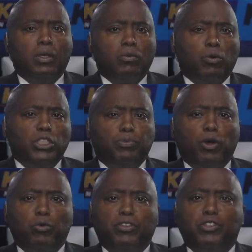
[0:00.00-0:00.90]
Well, we
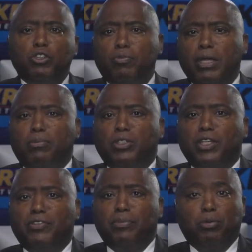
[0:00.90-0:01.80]
spoke with two members
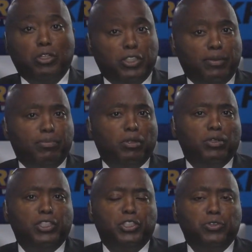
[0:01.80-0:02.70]
of the Prison
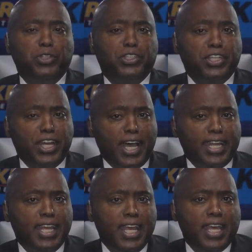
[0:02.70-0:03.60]
Employees Union
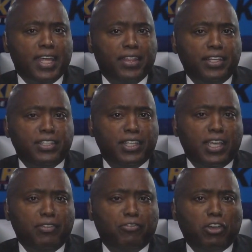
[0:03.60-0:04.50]
tonight. They
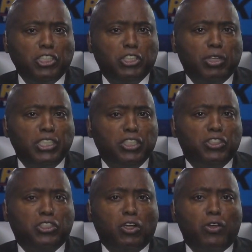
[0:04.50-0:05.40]
say frustration
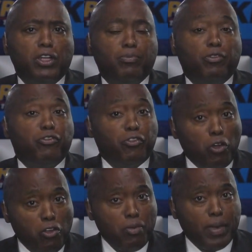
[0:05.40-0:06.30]
started
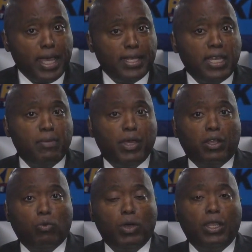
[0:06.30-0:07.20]
before the
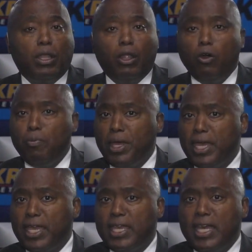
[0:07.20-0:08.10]
pandemic when low
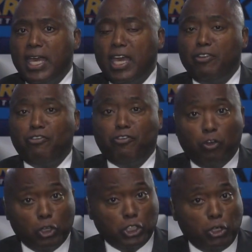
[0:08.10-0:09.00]
pay and
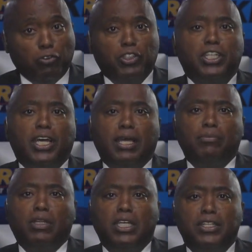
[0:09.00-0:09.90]
forced overtime
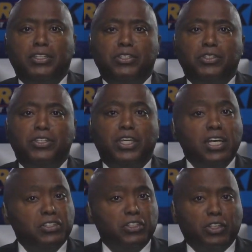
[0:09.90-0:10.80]
led to
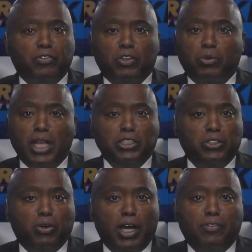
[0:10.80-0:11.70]
dozens of
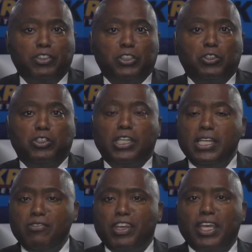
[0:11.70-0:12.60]
correctional officers
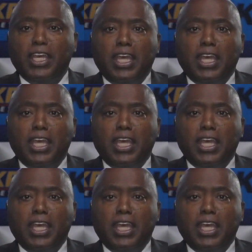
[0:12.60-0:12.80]
leaving.